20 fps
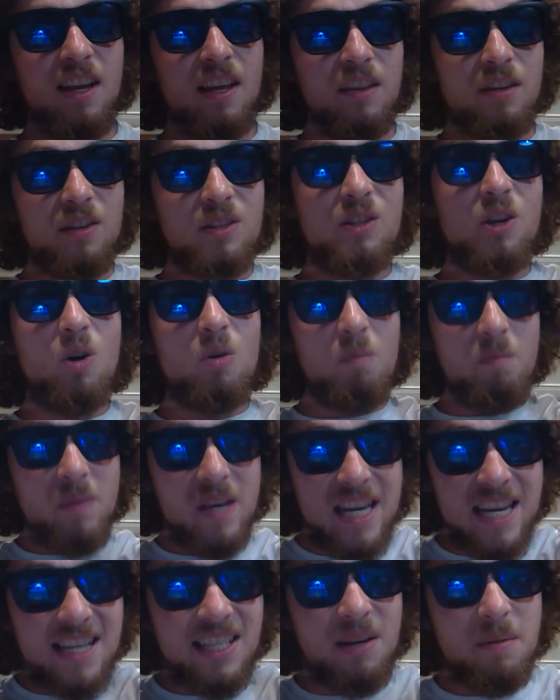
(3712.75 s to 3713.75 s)
There's no
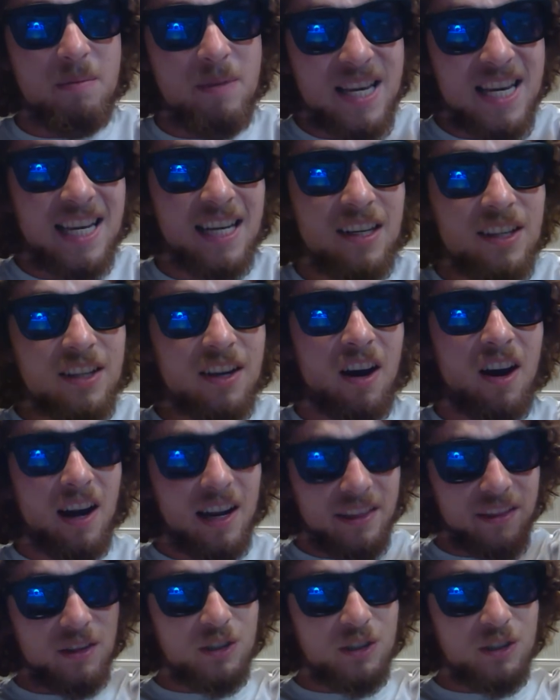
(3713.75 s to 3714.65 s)
me to be in God.